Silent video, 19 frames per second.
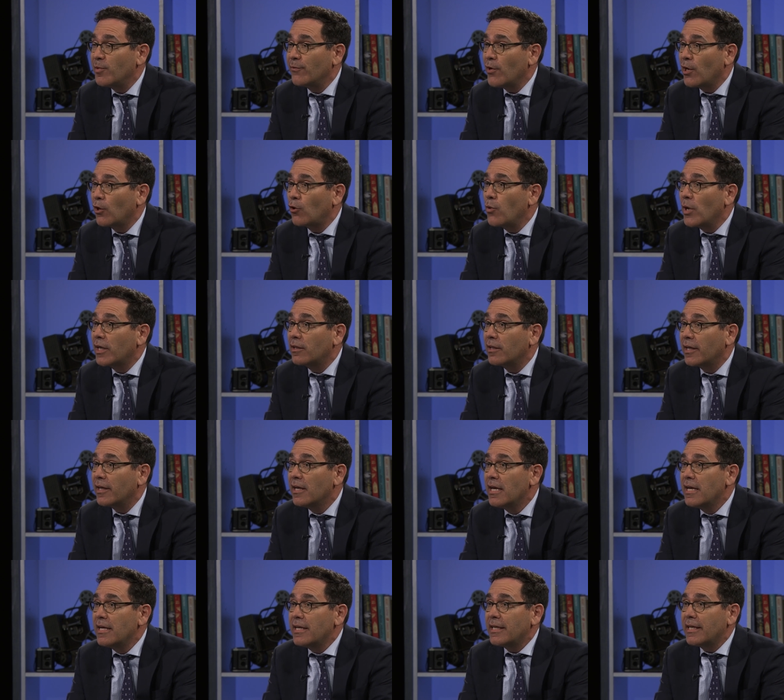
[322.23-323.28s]
But very quickly,
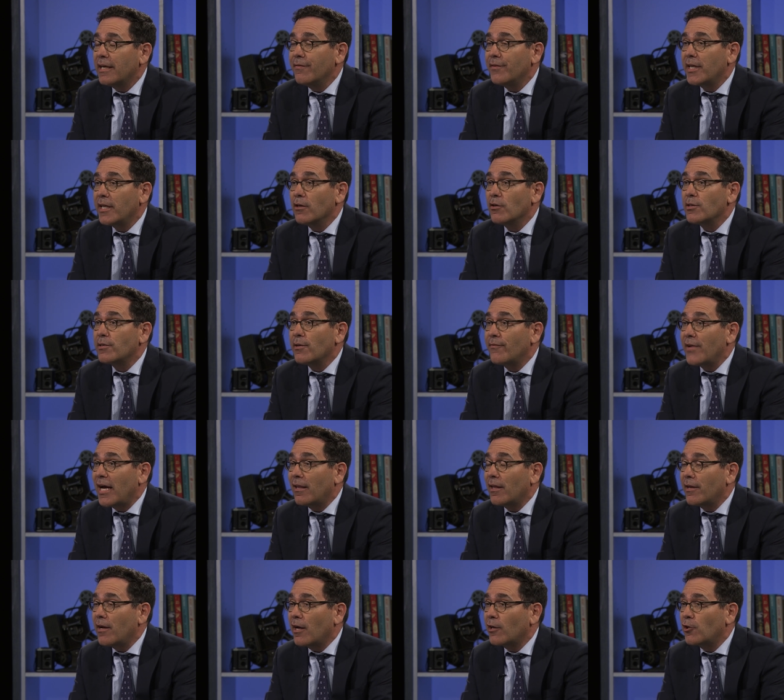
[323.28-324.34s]
in the years of
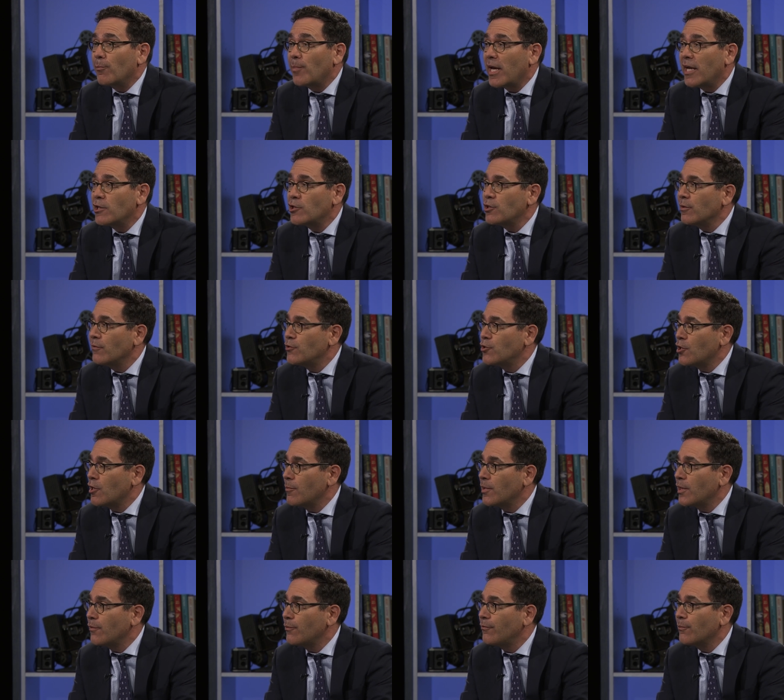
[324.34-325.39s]
Allied occupation of
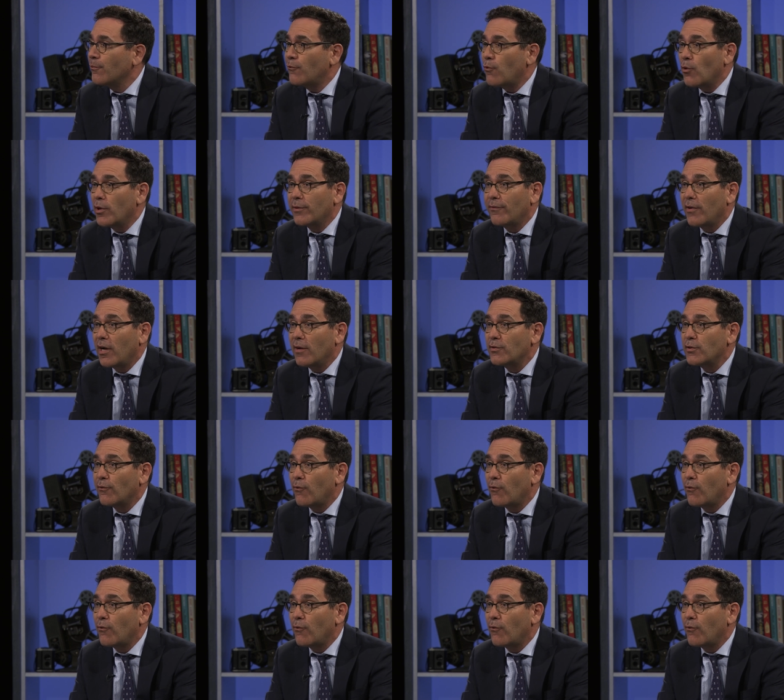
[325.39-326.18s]
Germany from 45 to